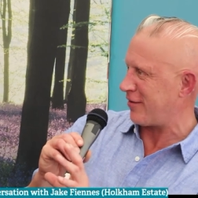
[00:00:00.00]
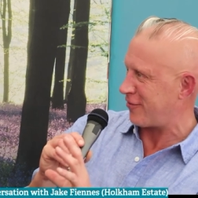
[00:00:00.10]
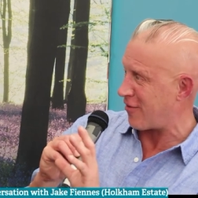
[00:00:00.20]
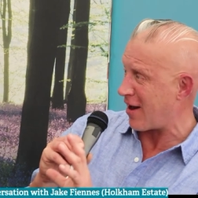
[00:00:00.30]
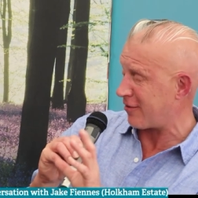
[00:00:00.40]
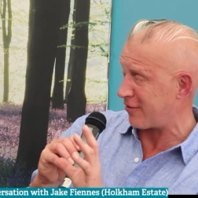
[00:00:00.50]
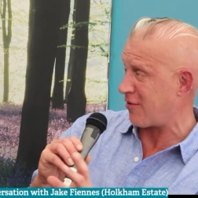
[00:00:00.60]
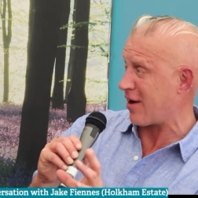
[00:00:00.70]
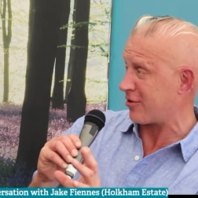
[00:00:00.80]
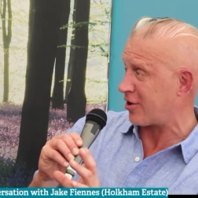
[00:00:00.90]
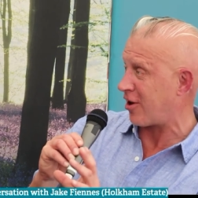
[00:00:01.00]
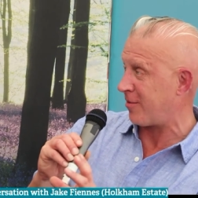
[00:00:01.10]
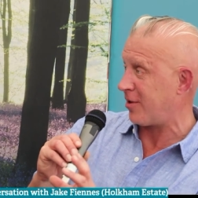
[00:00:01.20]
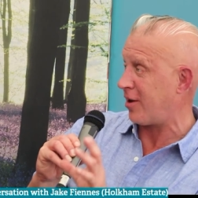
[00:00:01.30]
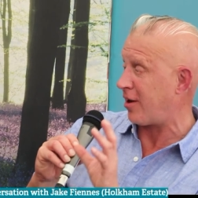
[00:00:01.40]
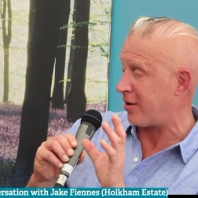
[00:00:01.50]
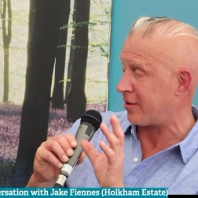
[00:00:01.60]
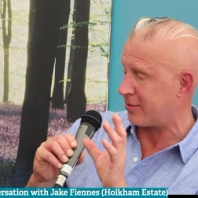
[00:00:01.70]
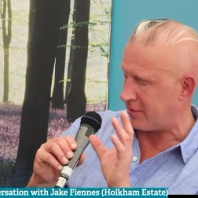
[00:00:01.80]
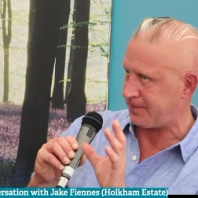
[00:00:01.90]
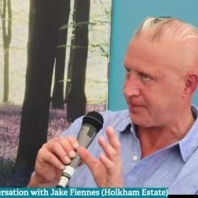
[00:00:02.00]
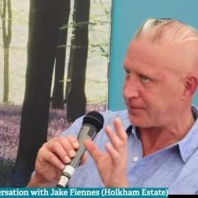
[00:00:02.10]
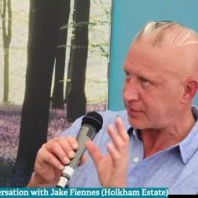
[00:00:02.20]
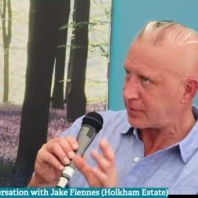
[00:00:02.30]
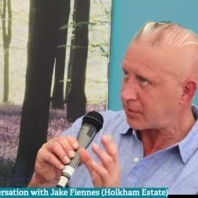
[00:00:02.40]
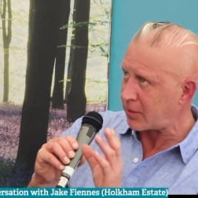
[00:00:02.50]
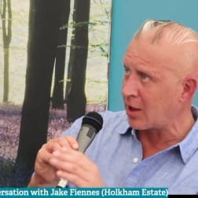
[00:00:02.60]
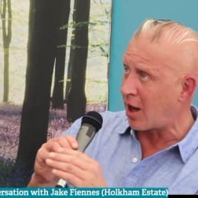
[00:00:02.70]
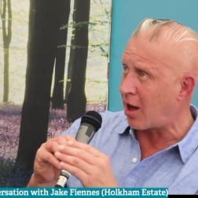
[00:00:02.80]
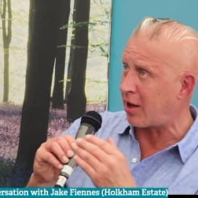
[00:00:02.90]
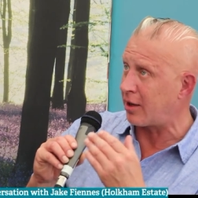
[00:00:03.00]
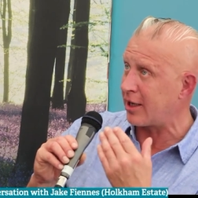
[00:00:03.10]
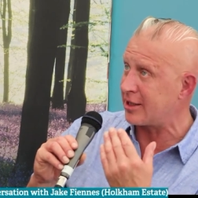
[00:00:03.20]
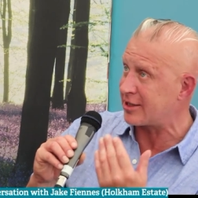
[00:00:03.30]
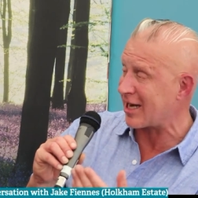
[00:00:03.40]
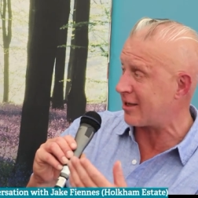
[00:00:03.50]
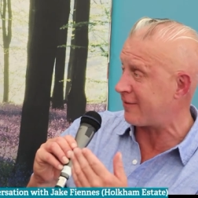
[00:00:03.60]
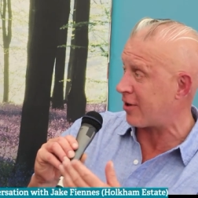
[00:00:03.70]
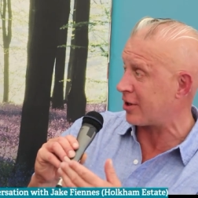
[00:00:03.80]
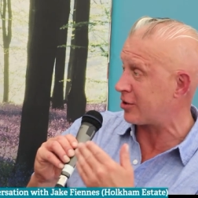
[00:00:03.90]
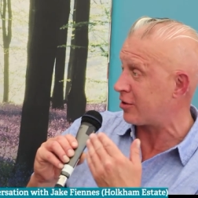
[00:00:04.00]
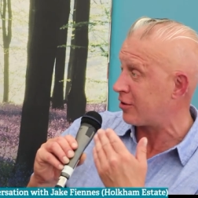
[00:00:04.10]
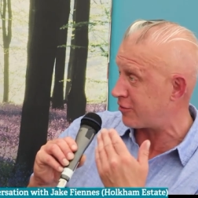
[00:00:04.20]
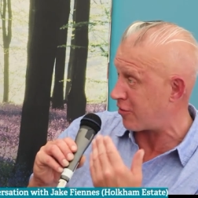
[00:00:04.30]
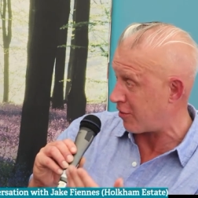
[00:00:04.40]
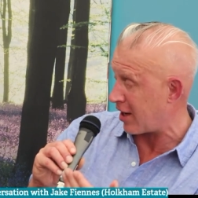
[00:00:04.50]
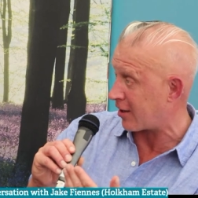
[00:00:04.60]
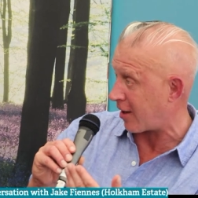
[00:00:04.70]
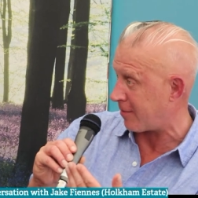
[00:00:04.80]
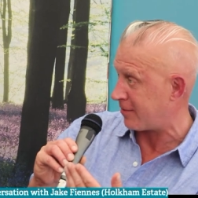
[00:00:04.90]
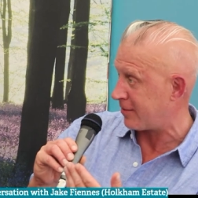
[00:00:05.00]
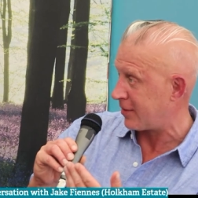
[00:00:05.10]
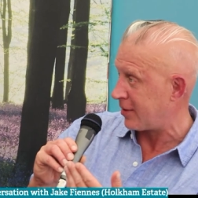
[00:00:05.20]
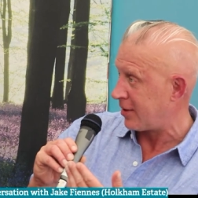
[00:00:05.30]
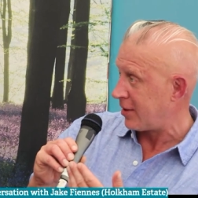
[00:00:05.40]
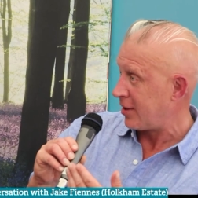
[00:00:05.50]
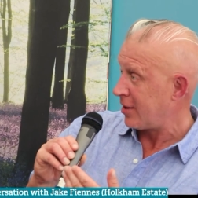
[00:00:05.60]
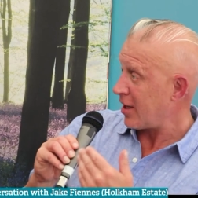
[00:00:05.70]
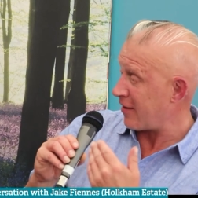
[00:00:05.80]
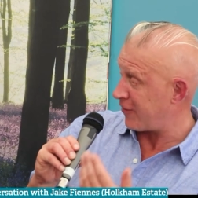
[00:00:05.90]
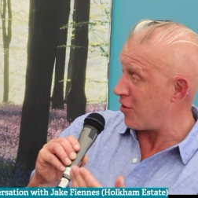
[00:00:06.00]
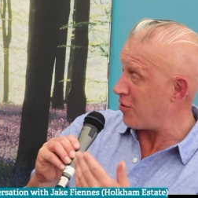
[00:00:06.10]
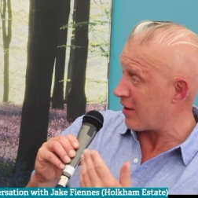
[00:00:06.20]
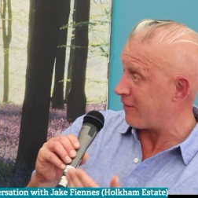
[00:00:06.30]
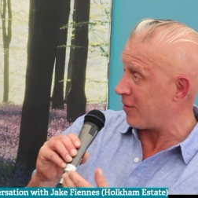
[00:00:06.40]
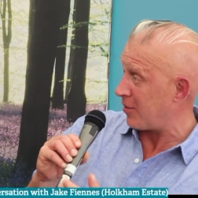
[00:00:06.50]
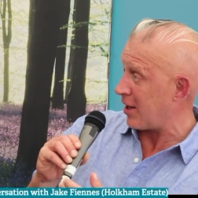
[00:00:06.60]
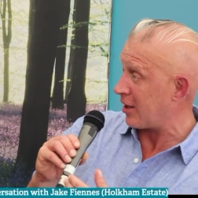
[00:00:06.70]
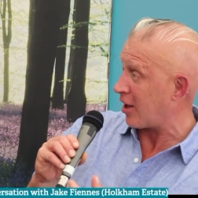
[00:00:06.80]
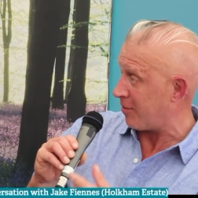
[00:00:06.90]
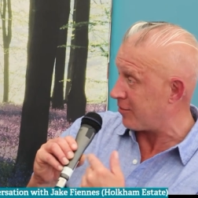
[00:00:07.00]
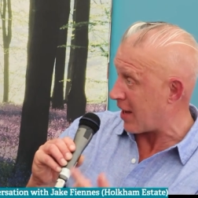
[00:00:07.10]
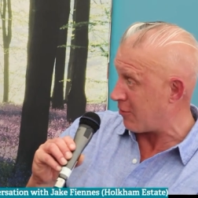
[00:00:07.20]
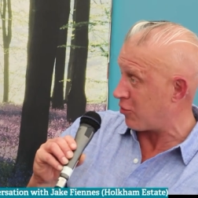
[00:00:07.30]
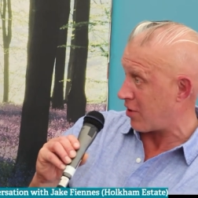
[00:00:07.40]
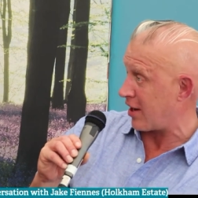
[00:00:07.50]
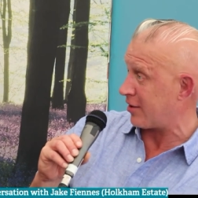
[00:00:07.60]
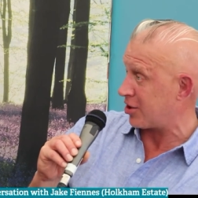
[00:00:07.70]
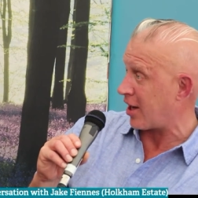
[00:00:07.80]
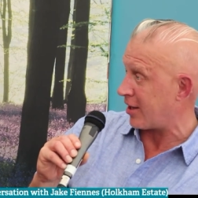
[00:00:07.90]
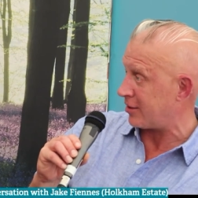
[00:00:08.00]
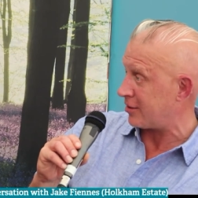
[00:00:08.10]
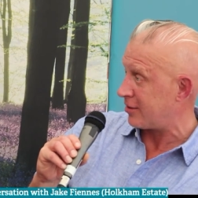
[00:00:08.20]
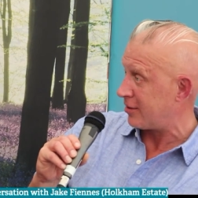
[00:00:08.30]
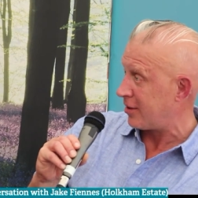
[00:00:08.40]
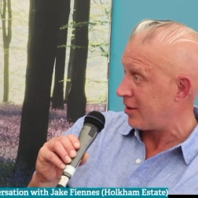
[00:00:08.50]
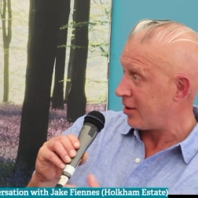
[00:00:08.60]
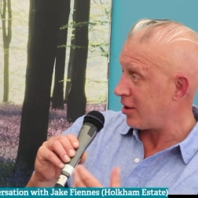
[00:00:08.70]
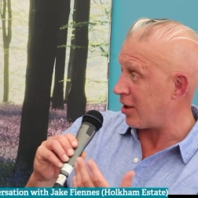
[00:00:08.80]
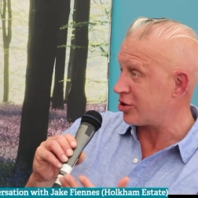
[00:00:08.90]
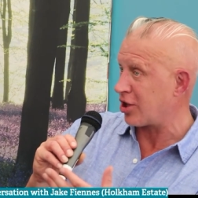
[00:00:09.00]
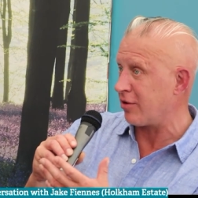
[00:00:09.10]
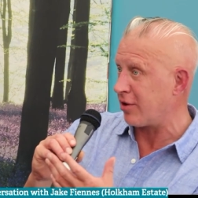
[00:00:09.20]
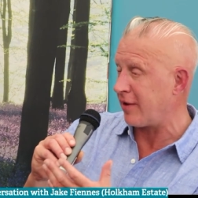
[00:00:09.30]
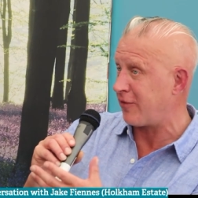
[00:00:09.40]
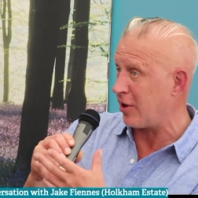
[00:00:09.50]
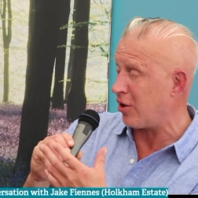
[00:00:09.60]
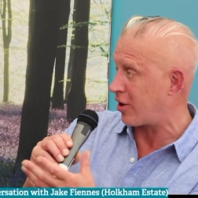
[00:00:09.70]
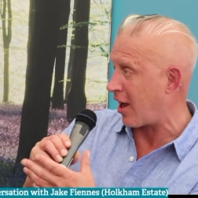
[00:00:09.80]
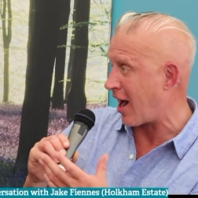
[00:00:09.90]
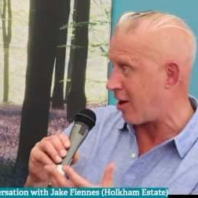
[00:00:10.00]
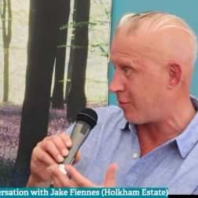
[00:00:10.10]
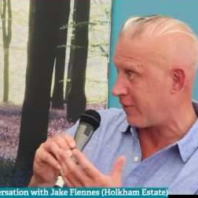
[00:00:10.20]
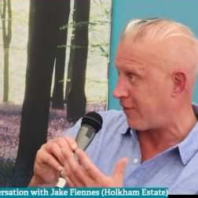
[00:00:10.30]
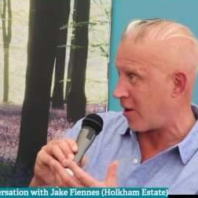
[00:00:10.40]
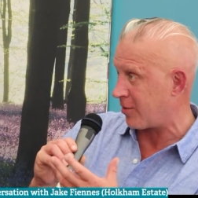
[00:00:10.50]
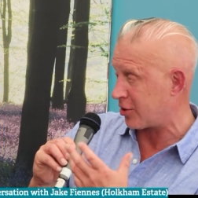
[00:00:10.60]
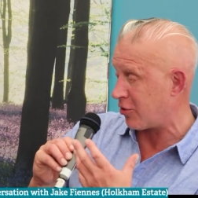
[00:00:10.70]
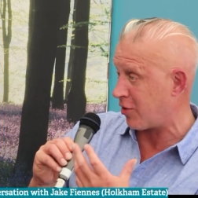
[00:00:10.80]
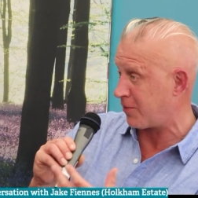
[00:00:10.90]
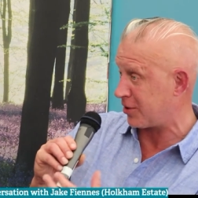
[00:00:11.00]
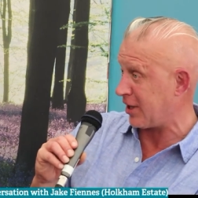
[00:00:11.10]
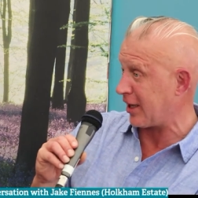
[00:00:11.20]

throughout time, are incentivized through income. If you give them the income, they will create the change. You know, so if we look at arable farmers who are